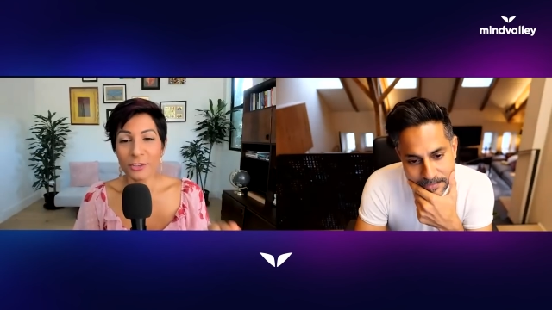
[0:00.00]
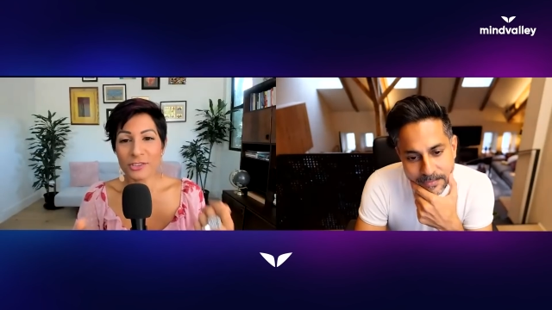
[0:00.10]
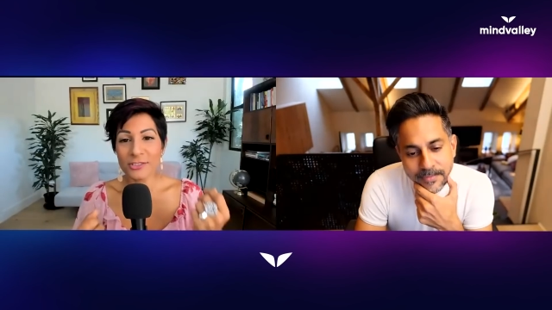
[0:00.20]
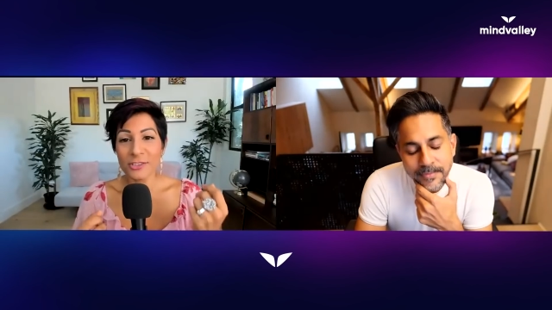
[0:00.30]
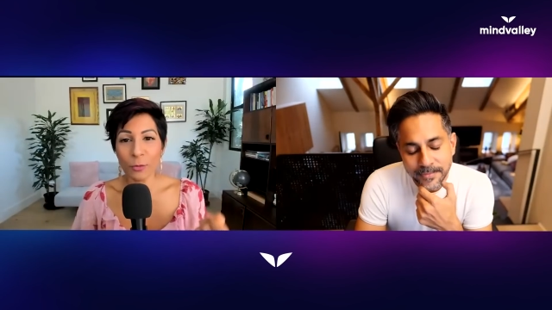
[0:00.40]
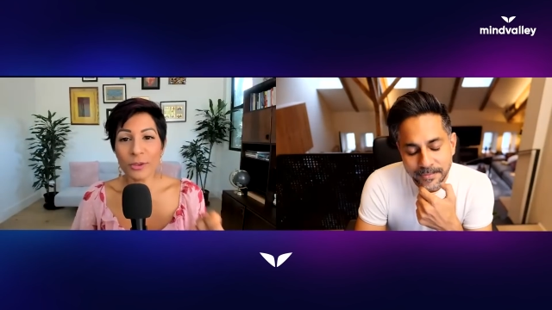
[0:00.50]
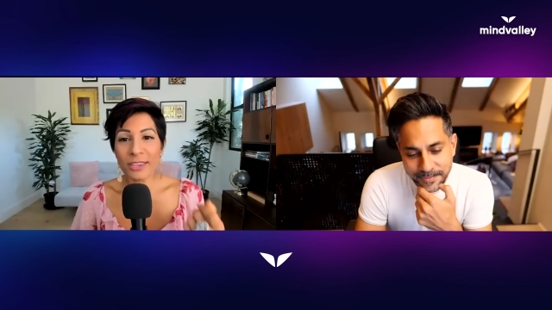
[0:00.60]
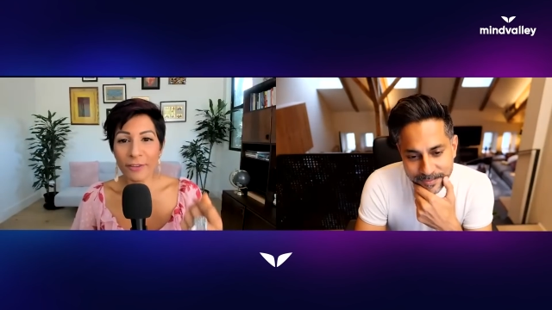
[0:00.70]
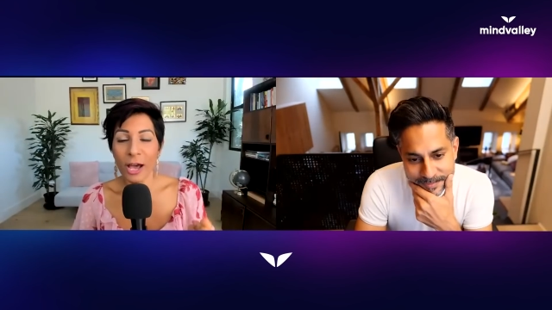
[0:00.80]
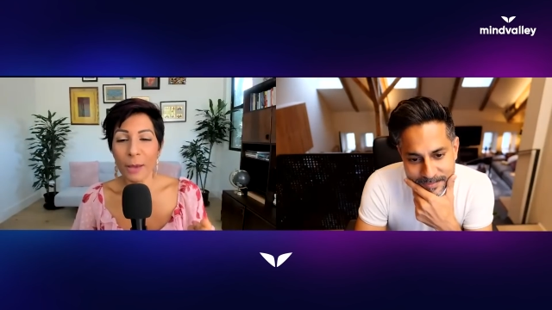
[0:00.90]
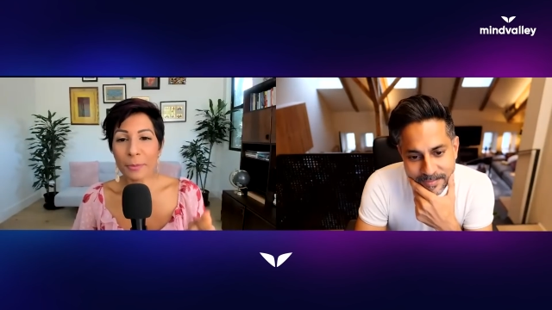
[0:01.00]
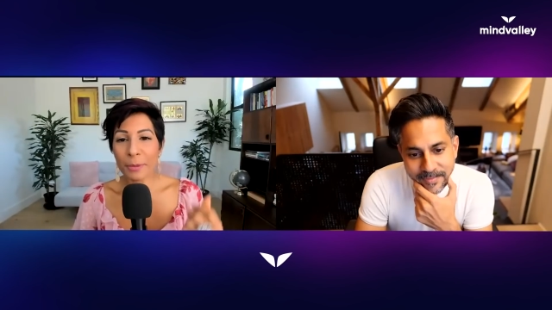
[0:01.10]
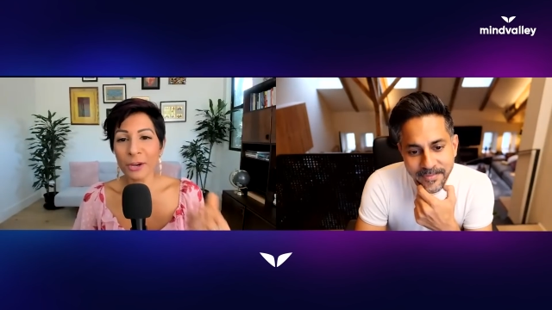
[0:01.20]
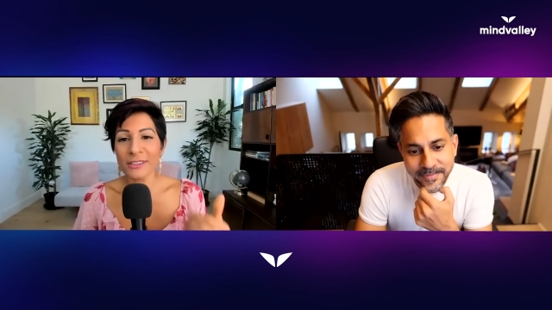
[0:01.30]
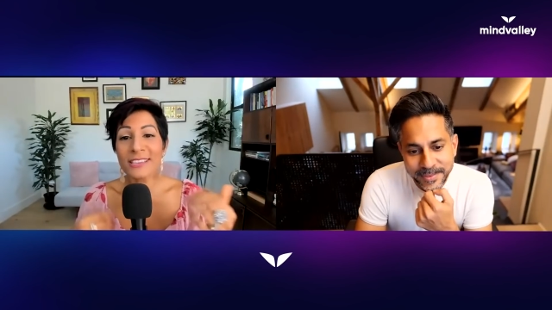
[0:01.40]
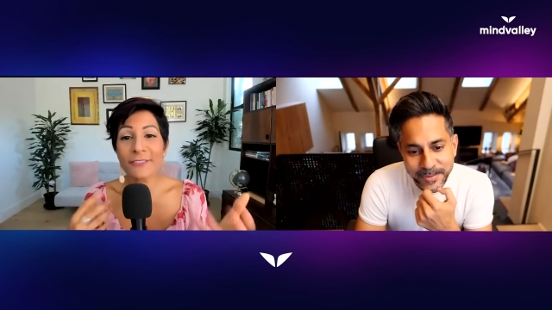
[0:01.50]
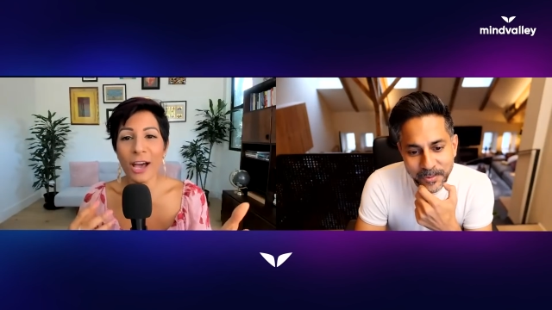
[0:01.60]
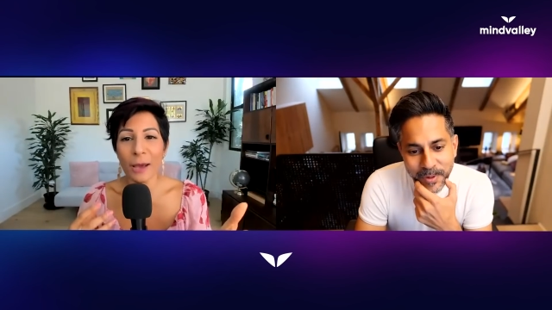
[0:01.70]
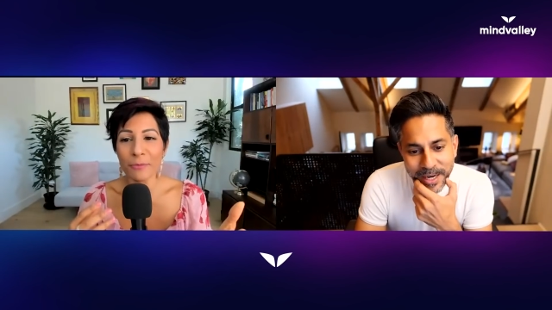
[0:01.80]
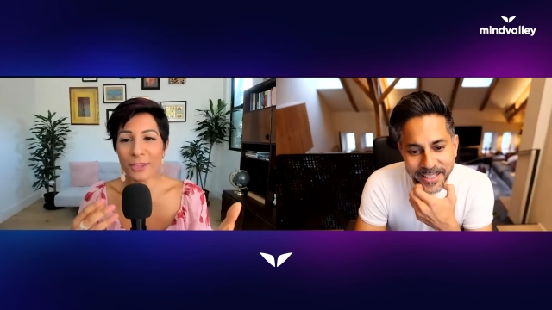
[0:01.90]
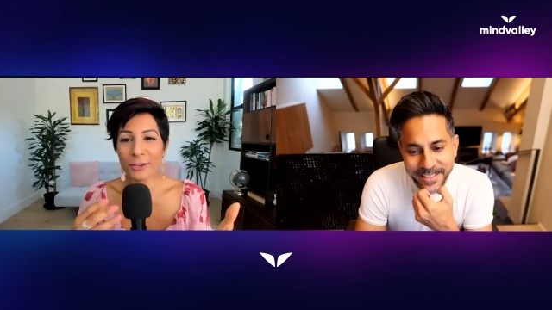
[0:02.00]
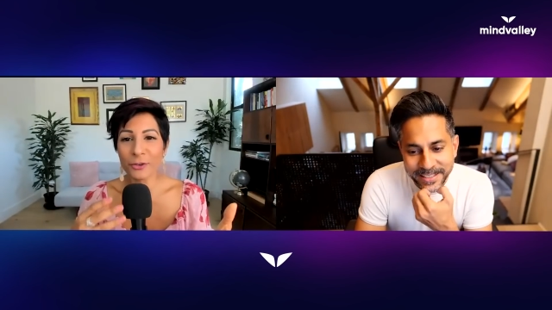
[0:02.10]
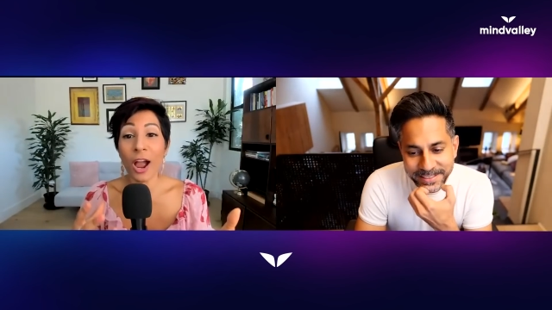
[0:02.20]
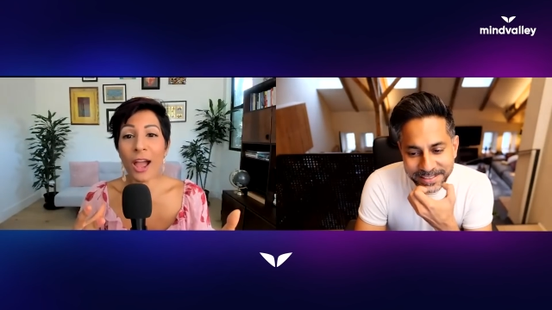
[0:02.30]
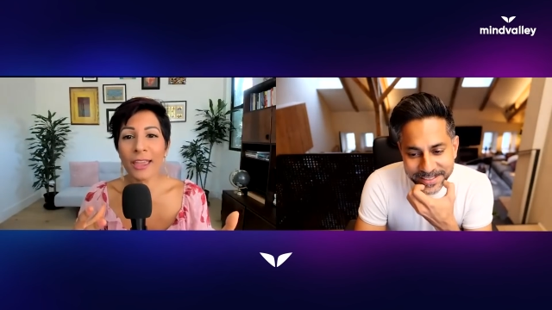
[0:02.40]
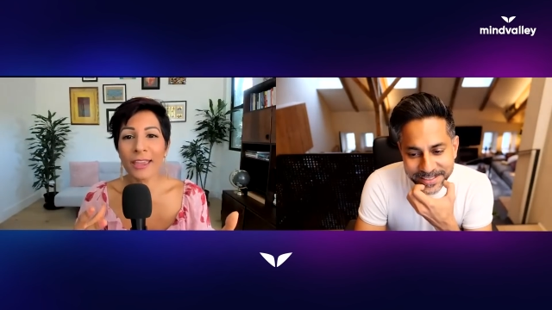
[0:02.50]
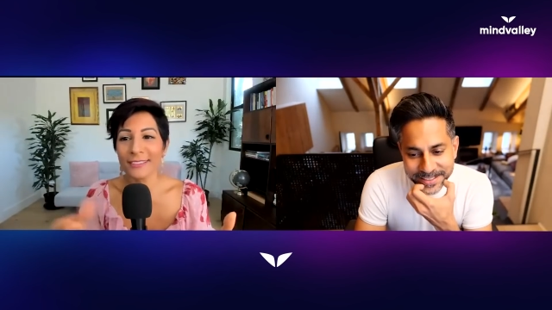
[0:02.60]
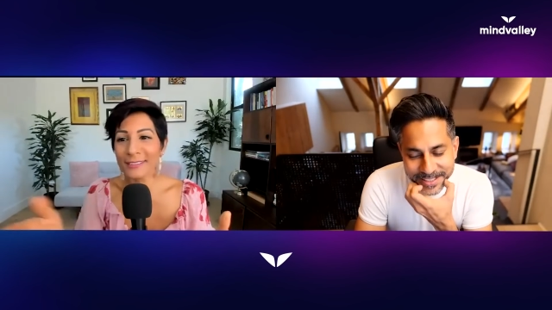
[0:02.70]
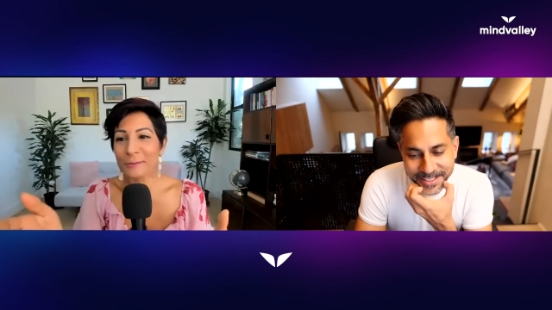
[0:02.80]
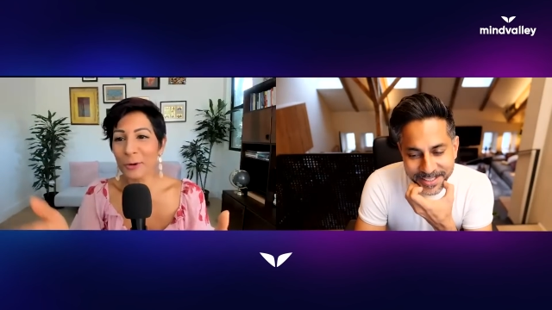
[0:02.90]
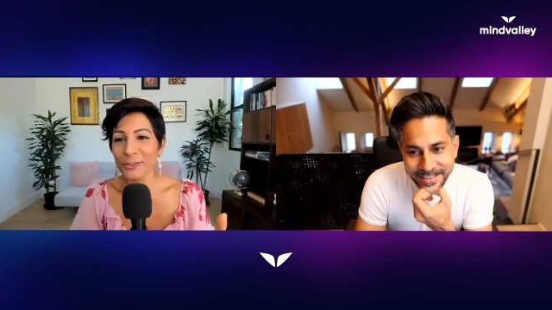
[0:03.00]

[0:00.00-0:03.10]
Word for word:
Speaker 1: Just don't give up. Parents give up. They try. I see some